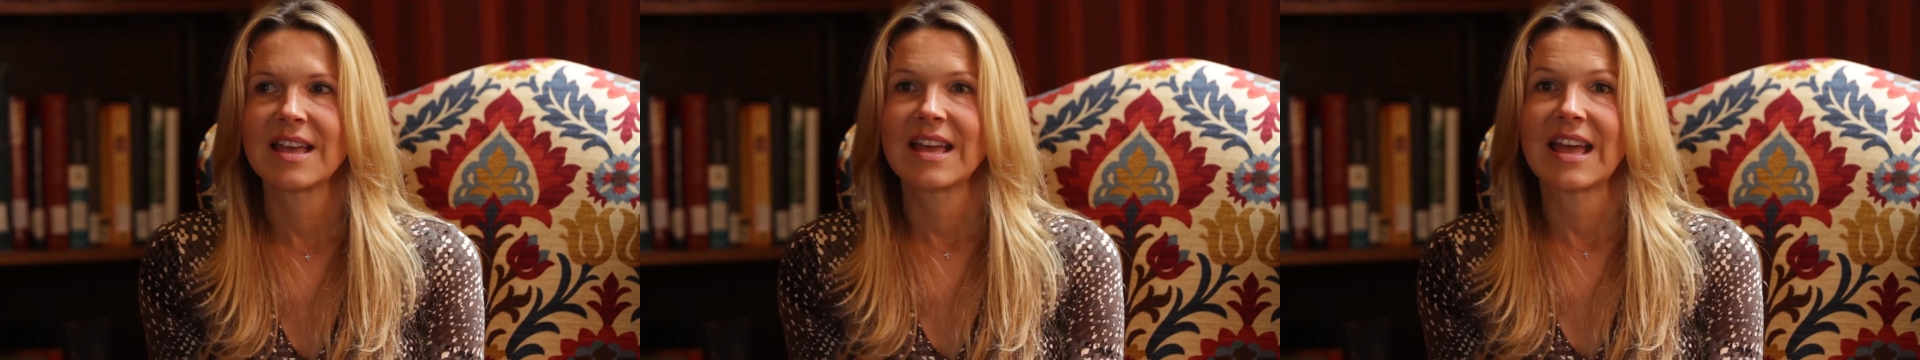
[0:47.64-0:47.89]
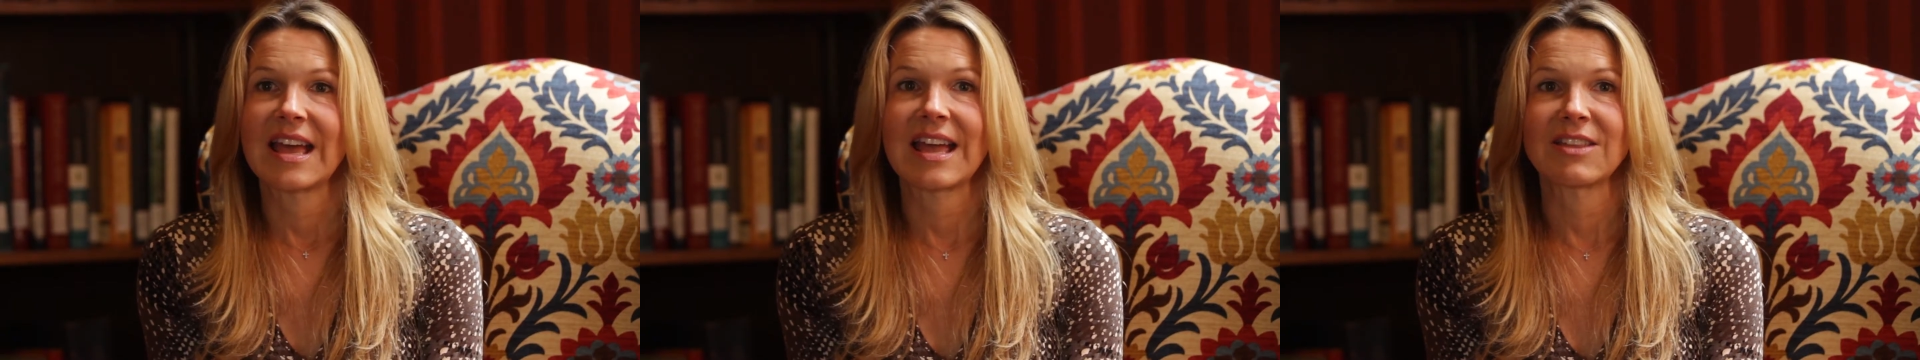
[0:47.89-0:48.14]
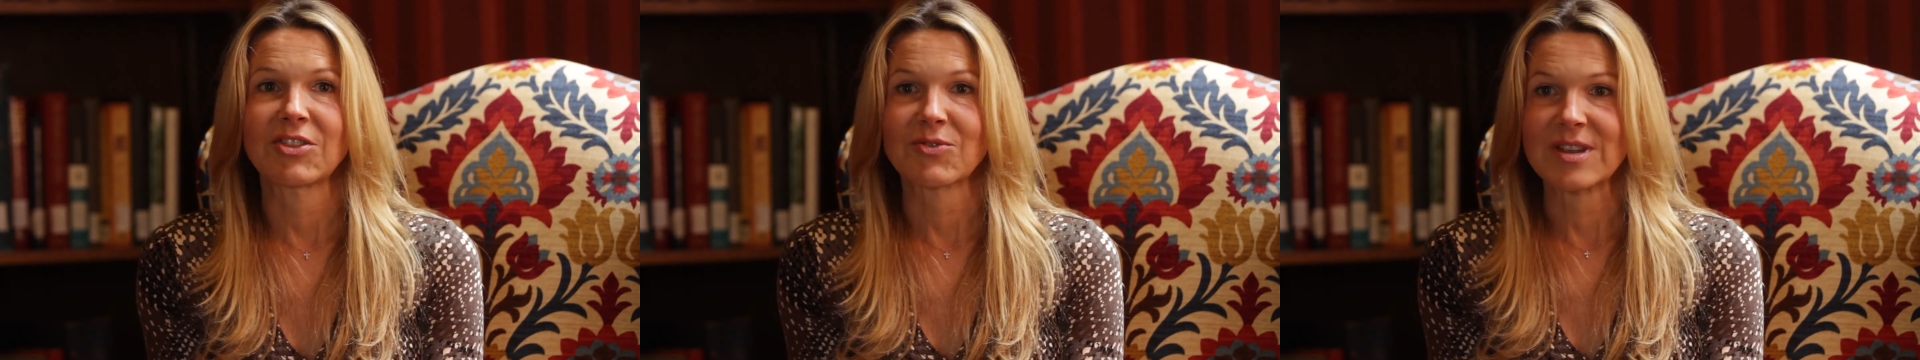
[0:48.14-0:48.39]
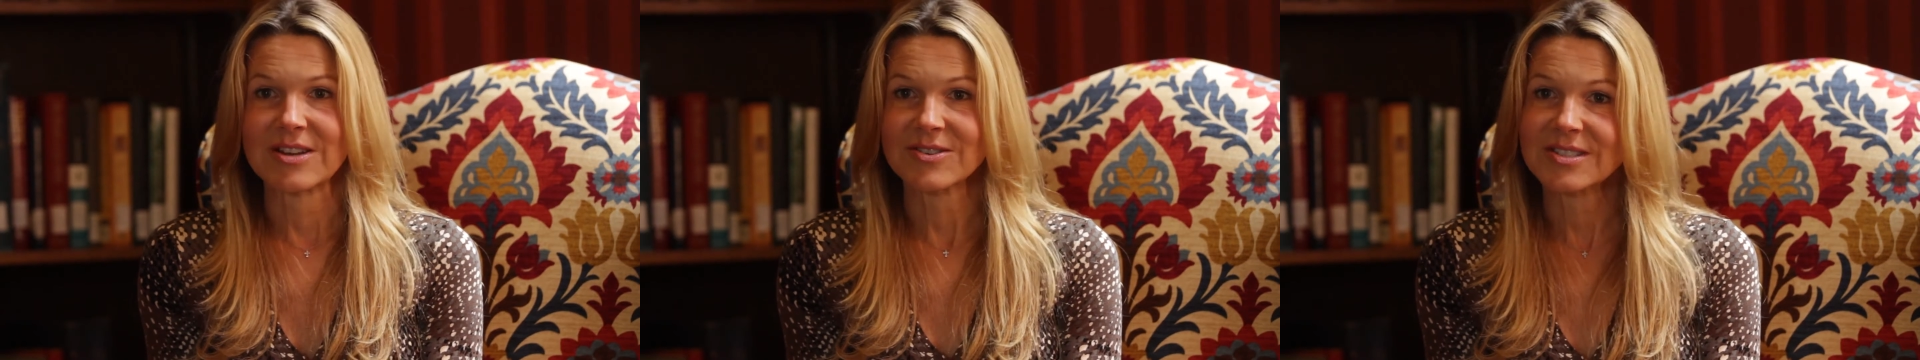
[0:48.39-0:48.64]
And
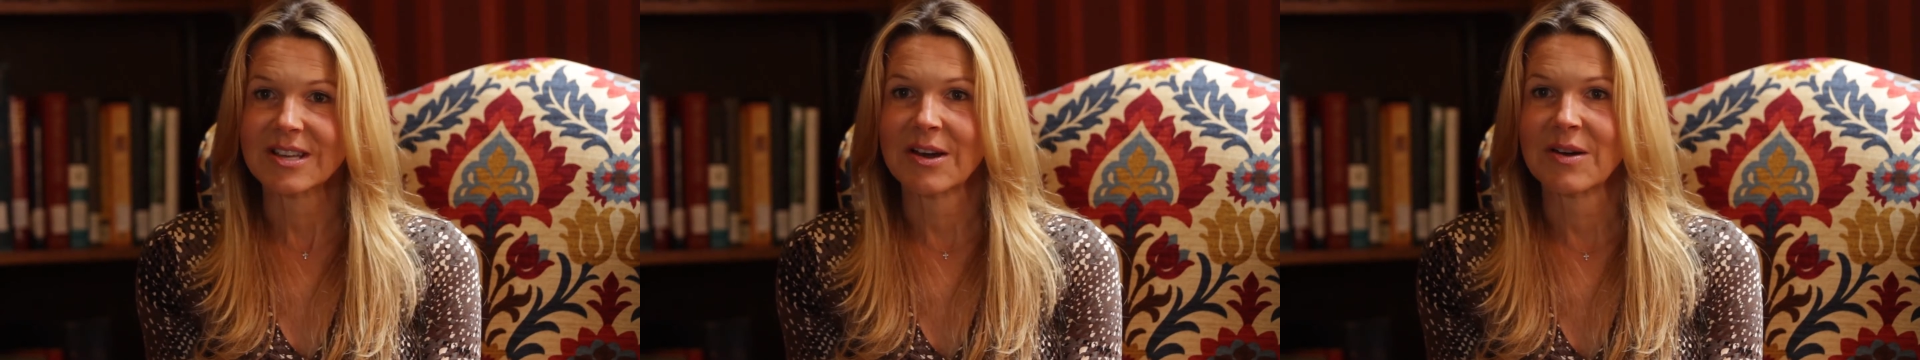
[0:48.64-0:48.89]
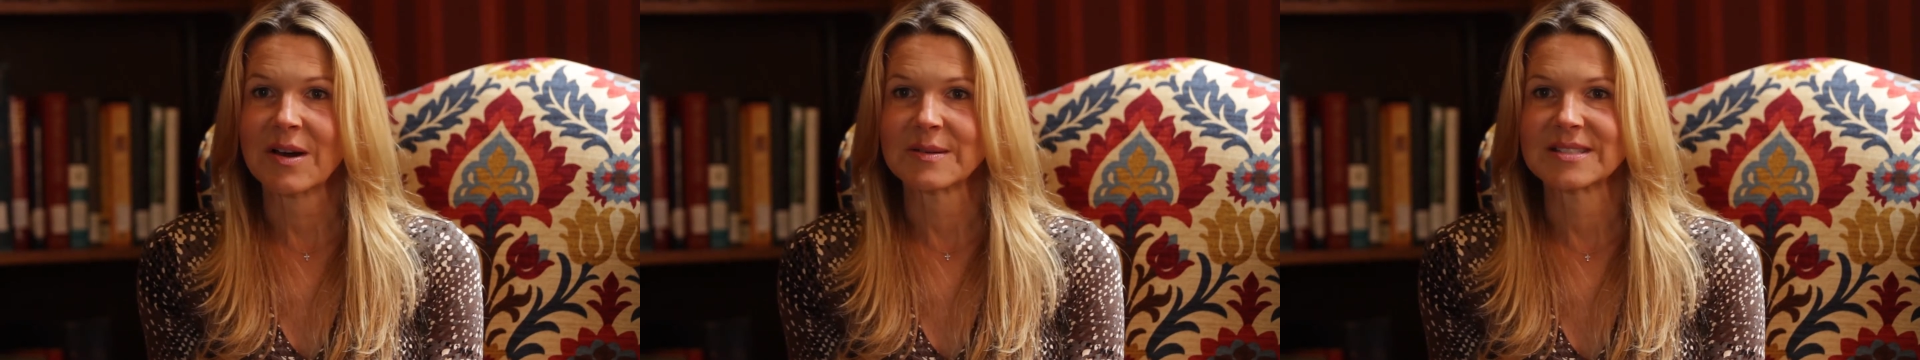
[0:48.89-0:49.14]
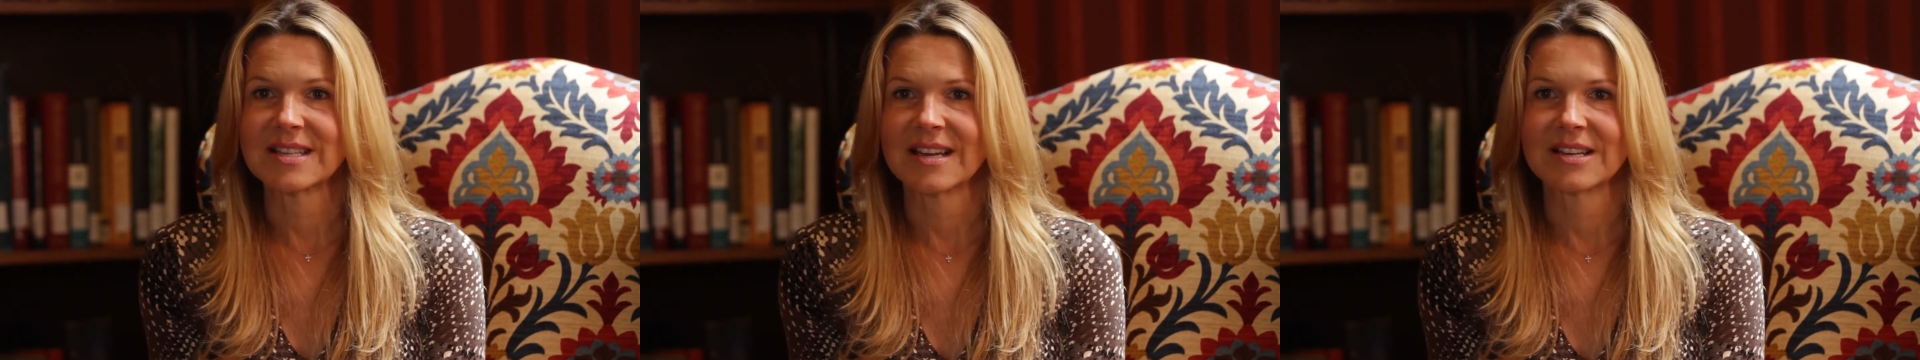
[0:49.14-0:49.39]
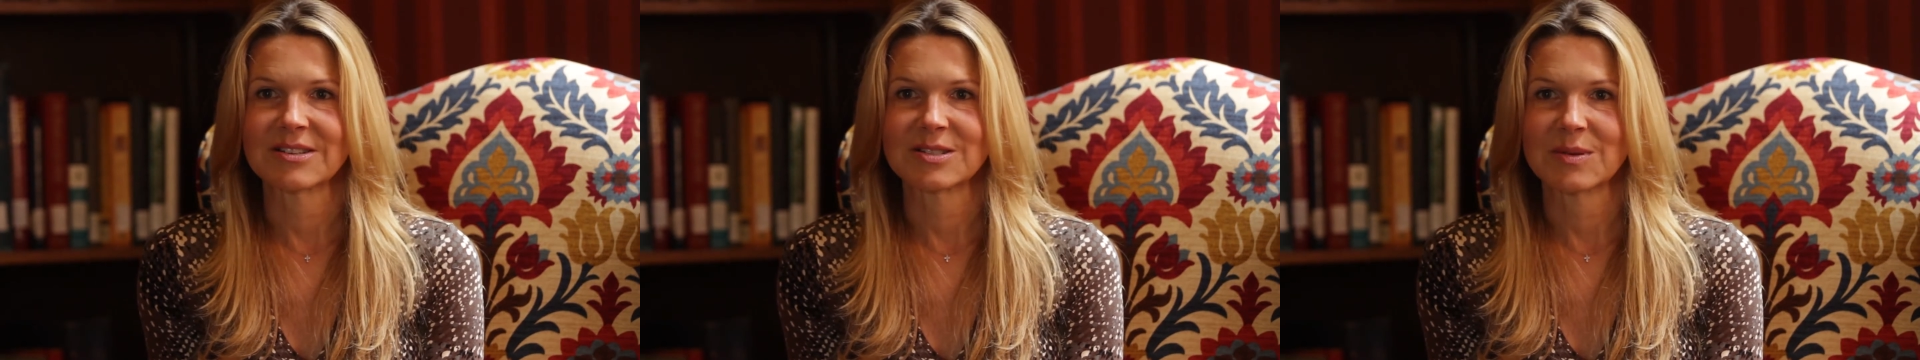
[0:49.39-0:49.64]
3 years ago, I was
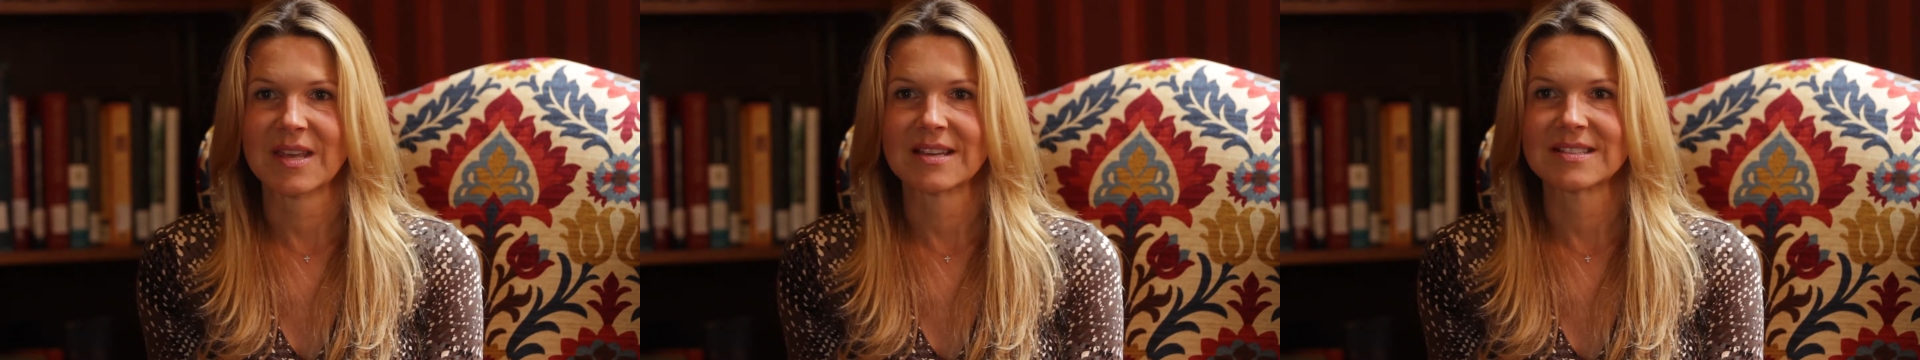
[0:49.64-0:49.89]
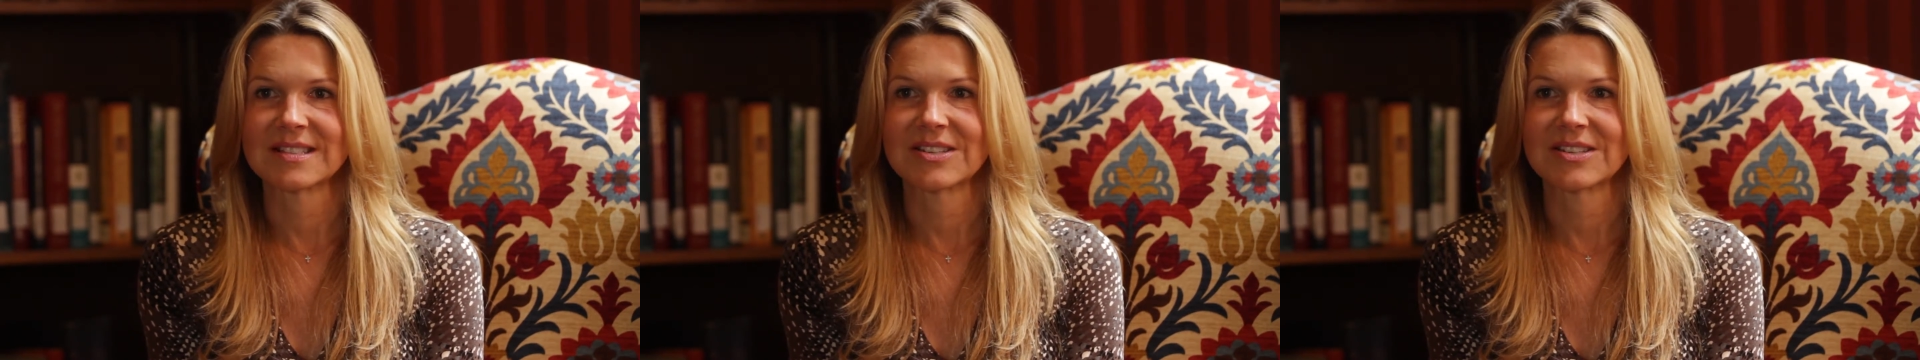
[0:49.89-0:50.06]
diagnosed with cancer